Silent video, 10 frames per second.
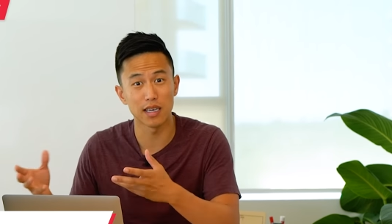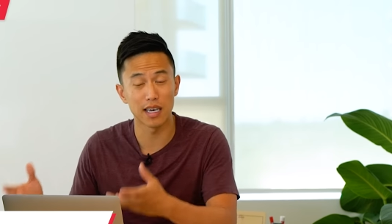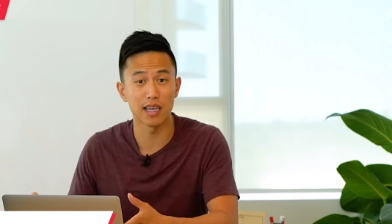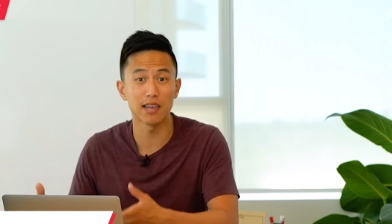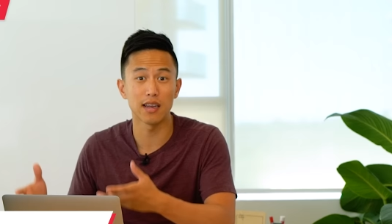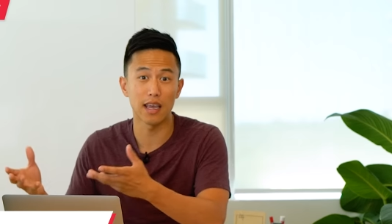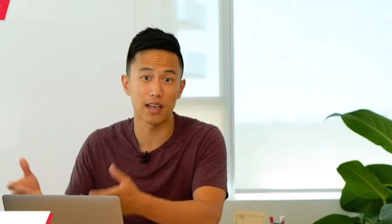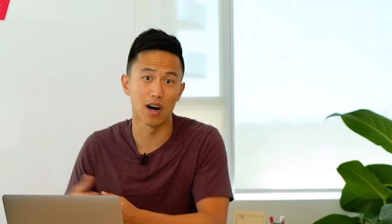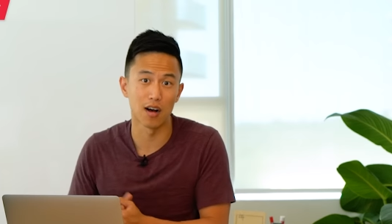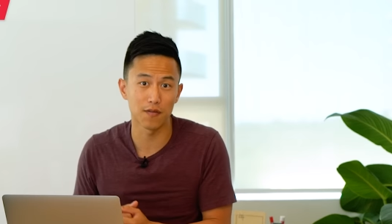in a
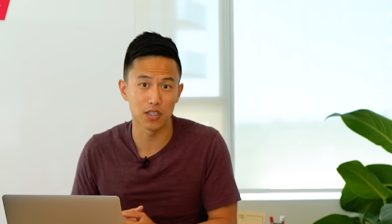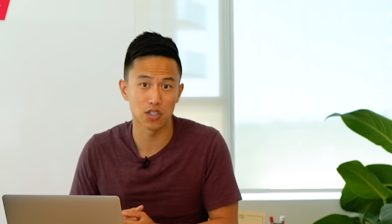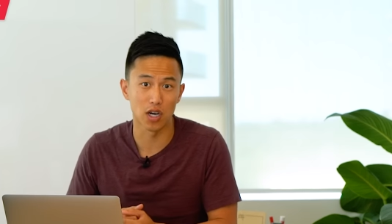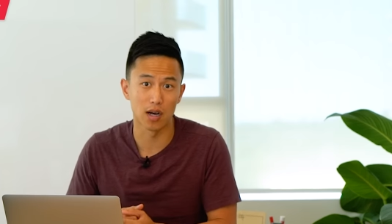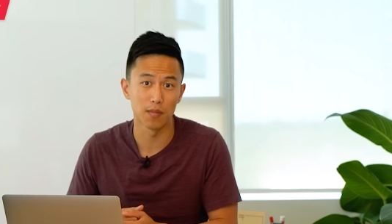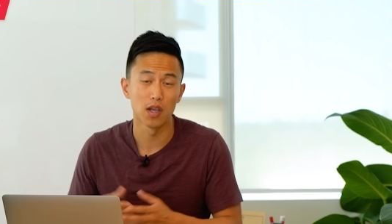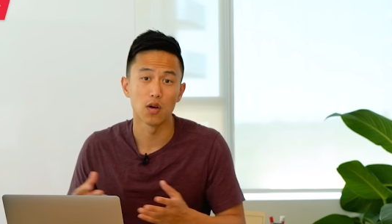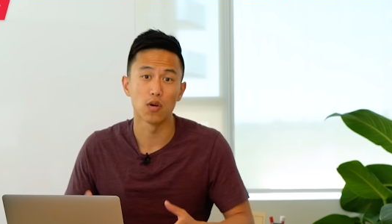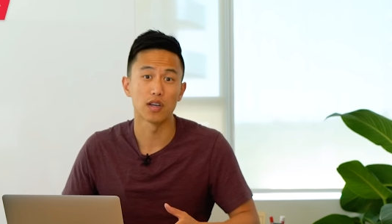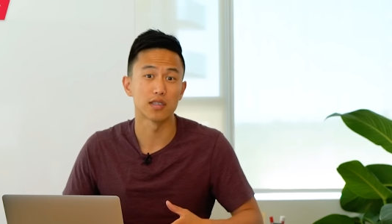coffee shop
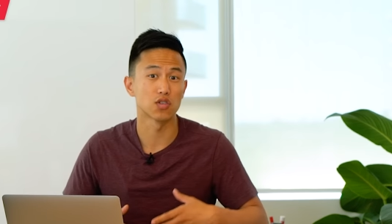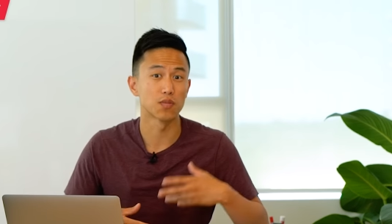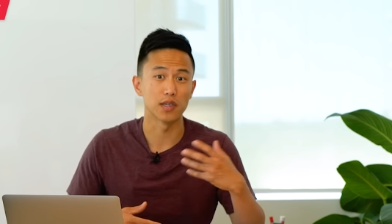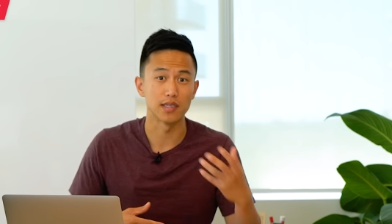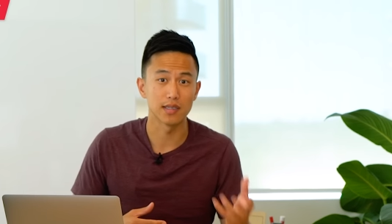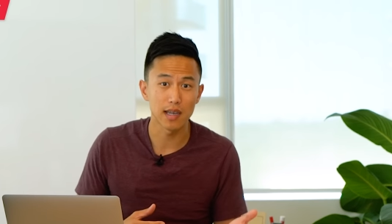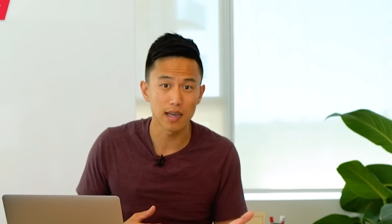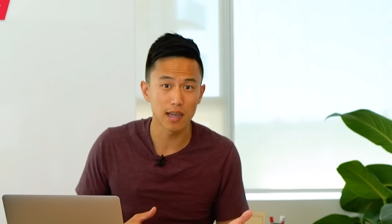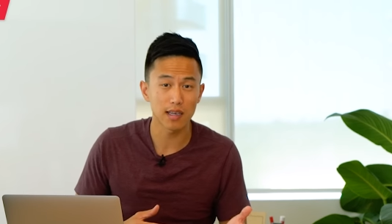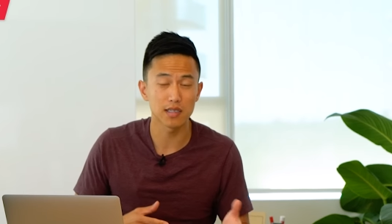where it's super aesthetics,